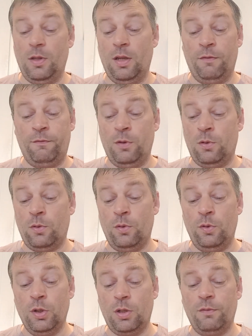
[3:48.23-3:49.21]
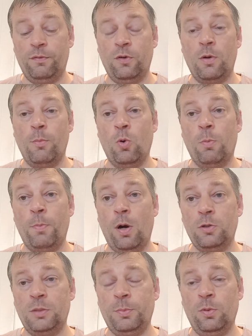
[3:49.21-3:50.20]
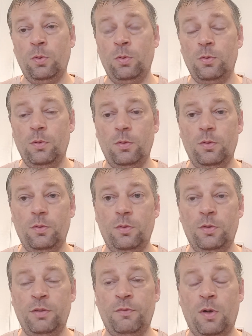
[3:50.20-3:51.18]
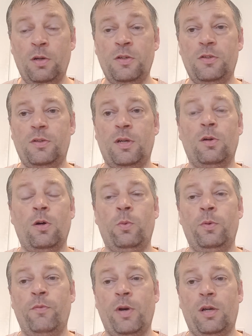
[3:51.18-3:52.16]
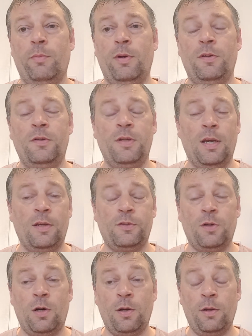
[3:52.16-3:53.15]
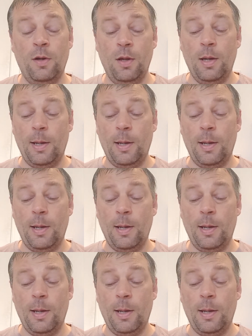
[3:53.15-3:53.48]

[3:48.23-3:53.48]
If you're looking for a more pocketable device, then I would recommend the DSi.